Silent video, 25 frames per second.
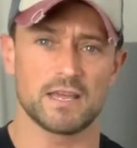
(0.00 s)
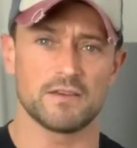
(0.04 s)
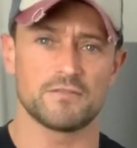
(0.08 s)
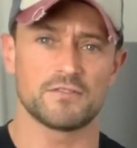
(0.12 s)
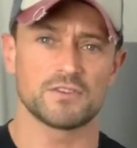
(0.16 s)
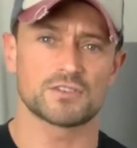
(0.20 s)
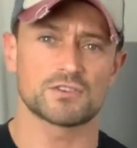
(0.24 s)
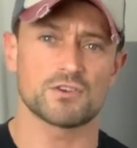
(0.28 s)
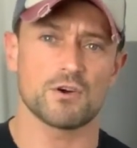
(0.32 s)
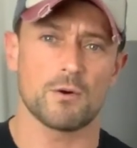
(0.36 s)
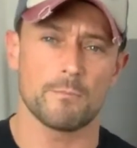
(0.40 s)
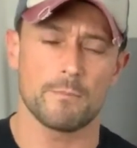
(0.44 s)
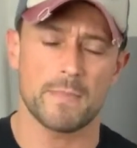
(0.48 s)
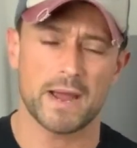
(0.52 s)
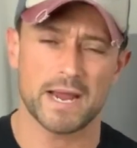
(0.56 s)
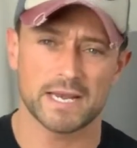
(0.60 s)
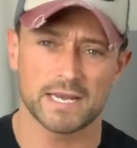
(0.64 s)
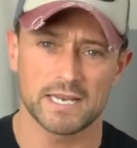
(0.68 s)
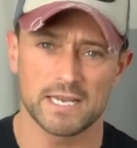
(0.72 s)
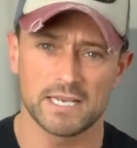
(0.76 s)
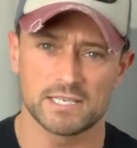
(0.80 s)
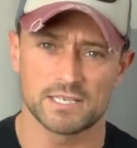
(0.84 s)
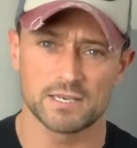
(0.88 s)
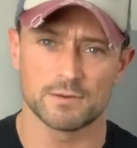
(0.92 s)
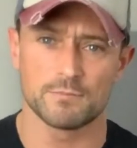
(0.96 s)
If it's got
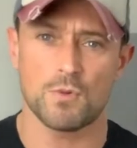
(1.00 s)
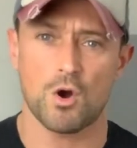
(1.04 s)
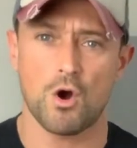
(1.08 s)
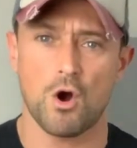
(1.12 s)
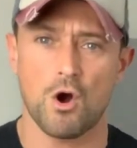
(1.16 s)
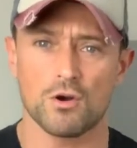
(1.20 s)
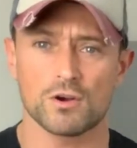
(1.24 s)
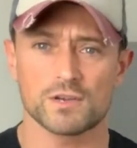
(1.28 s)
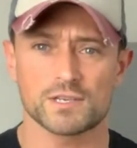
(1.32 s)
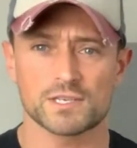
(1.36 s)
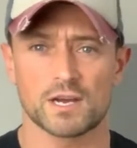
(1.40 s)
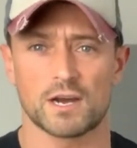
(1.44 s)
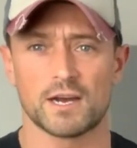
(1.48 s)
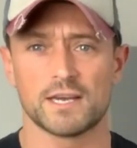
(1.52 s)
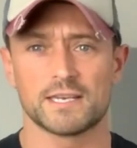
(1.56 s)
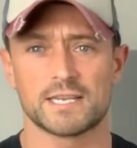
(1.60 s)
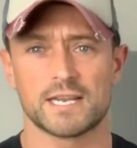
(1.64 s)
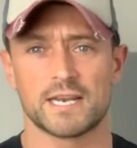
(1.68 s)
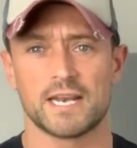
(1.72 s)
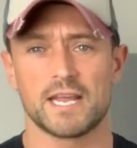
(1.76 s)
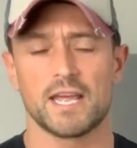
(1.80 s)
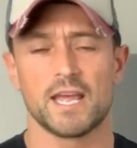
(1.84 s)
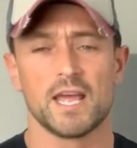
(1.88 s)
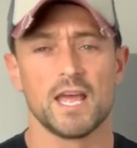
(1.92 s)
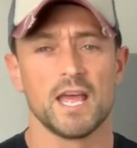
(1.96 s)
magnesium oxide
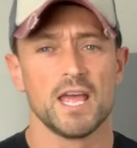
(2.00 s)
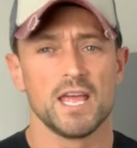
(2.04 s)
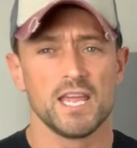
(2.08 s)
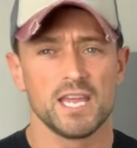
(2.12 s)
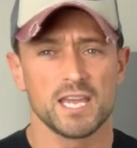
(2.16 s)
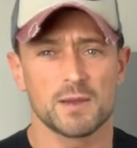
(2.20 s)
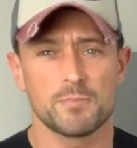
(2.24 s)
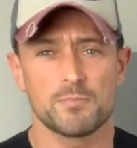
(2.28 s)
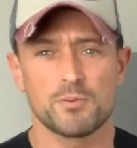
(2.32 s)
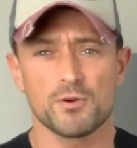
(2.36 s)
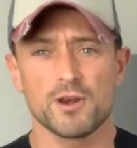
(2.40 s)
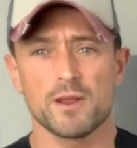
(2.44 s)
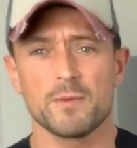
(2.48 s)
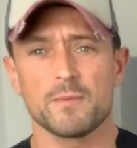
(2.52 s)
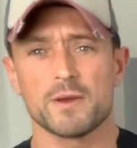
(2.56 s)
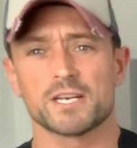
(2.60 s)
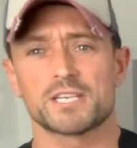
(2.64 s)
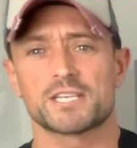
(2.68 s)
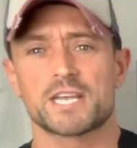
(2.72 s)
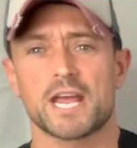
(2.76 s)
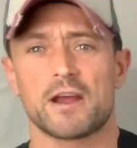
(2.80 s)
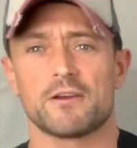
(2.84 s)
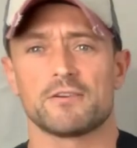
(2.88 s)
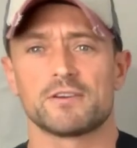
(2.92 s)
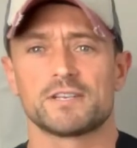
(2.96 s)
in it, you can pretty much
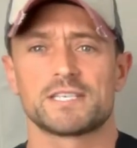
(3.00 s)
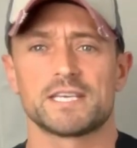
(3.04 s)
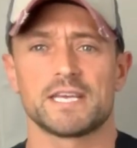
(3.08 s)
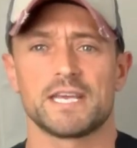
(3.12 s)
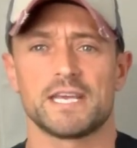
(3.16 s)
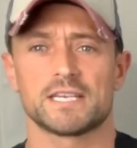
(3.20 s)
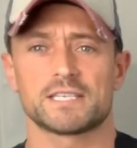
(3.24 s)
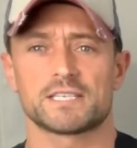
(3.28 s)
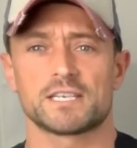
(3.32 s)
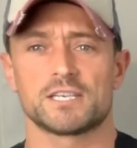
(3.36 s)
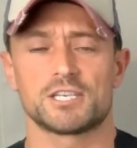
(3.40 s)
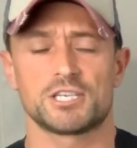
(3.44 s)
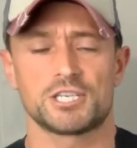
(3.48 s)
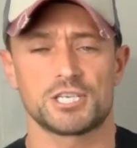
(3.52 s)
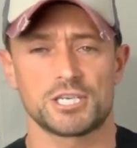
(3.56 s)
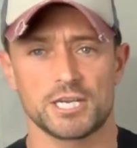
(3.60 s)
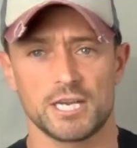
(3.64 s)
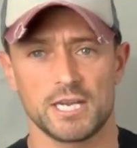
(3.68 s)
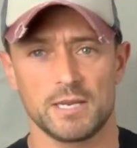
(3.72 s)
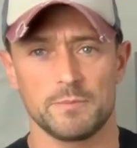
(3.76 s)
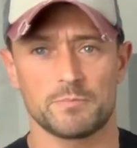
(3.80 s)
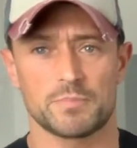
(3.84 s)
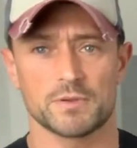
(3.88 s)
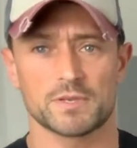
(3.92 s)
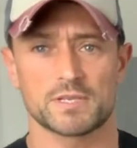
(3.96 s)
guarantee it's a
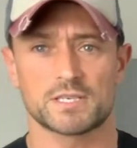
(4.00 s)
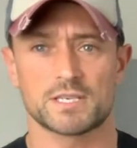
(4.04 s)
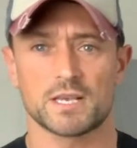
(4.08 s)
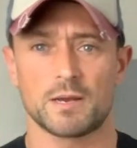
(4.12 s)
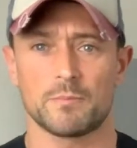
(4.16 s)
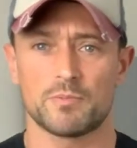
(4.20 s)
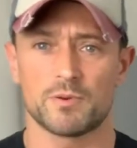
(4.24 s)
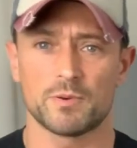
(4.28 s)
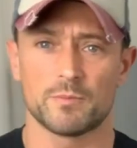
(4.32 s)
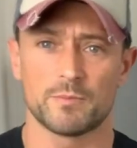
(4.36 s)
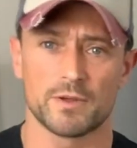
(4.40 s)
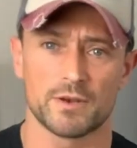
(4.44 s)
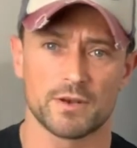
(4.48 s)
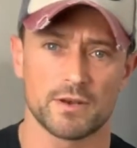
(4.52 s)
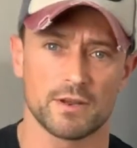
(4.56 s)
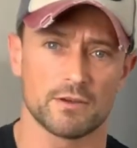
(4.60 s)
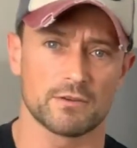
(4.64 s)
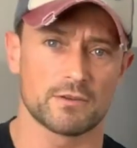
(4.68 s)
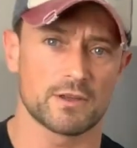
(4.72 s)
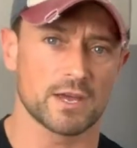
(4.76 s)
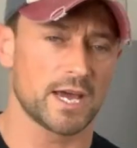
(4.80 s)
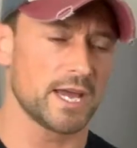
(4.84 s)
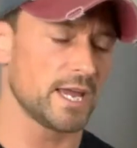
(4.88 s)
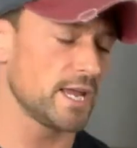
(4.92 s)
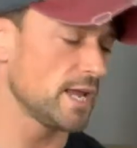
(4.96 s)
cheap supplement,
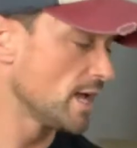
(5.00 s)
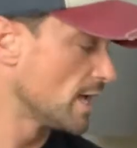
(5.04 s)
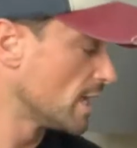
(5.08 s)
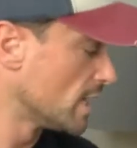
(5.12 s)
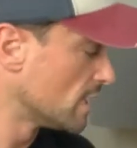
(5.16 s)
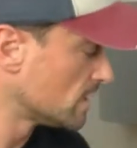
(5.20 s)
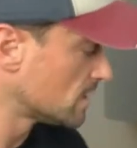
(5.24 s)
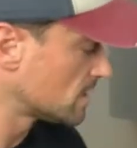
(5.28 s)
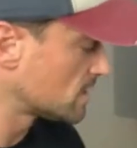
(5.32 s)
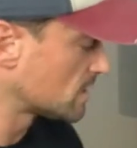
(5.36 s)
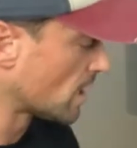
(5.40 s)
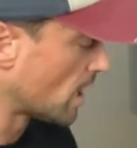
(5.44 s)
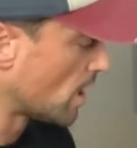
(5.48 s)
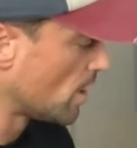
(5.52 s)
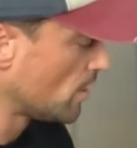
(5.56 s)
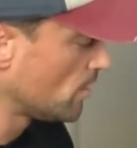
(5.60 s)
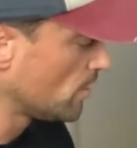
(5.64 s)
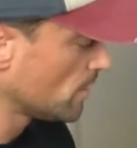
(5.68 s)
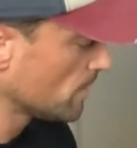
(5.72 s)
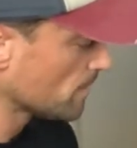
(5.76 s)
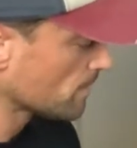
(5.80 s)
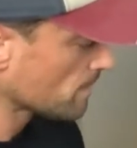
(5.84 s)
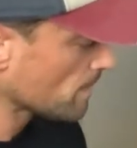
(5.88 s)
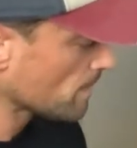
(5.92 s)
okay? So,